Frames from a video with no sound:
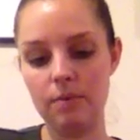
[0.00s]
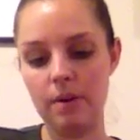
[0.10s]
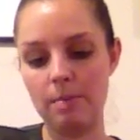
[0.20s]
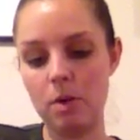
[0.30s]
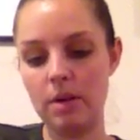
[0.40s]
And
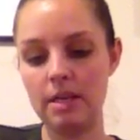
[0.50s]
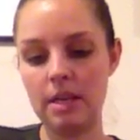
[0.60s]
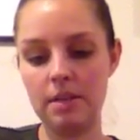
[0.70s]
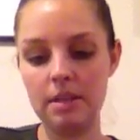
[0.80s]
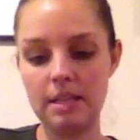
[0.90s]
when I'm going
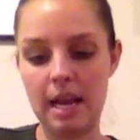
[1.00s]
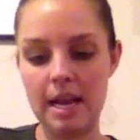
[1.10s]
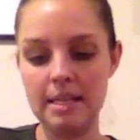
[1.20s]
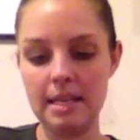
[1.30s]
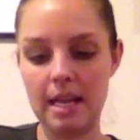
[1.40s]
down the
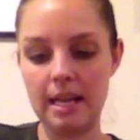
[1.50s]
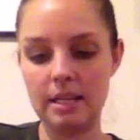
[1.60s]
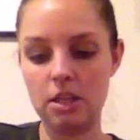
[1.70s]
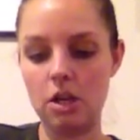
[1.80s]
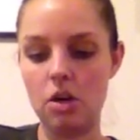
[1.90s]
sides, I
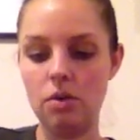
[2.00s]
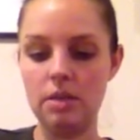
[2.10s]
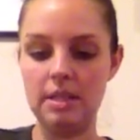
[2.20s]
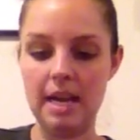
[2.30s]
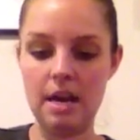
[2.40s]
like to
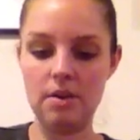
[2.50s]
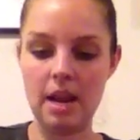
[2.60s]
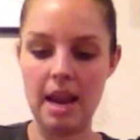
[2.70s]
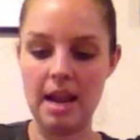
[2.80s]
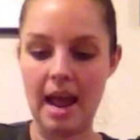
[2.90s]
go
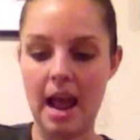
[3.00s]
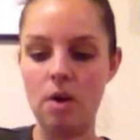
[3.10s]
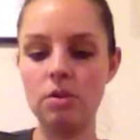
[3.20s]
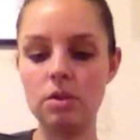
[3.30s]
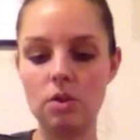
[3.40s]
down and
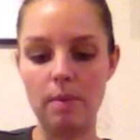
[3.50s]
out,